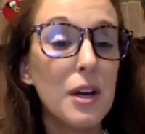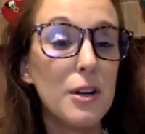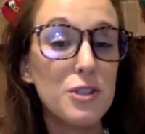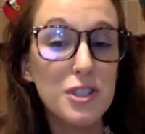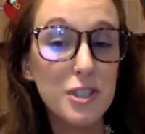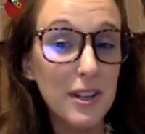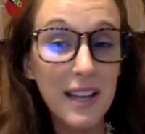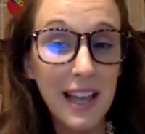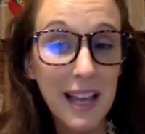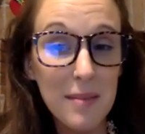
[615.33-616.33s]
who just
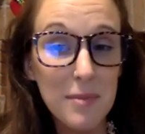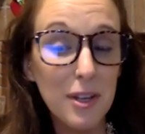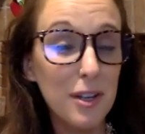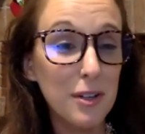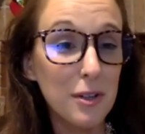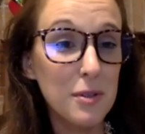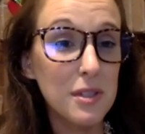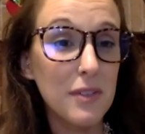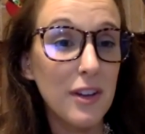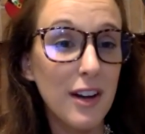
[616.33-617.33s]
couldn't keep the good news
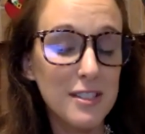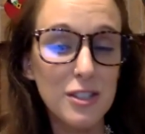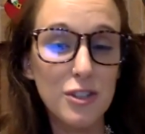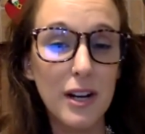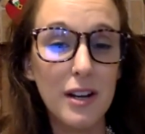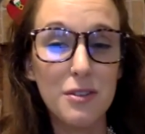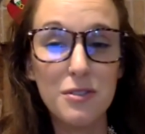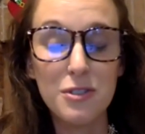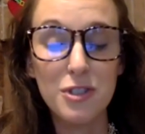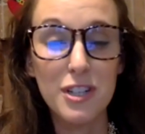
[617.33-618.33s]
of the concentrated
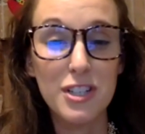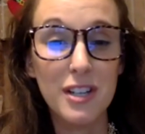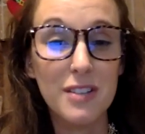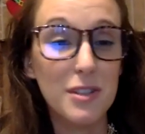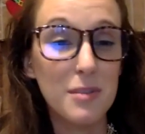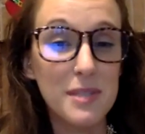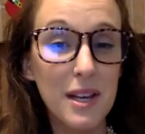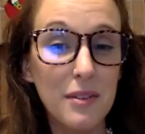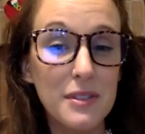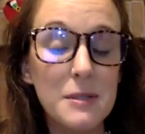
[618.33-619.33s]
nutrition to
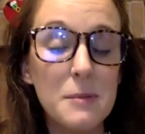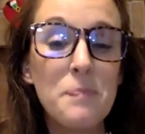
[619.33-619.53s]
themselves.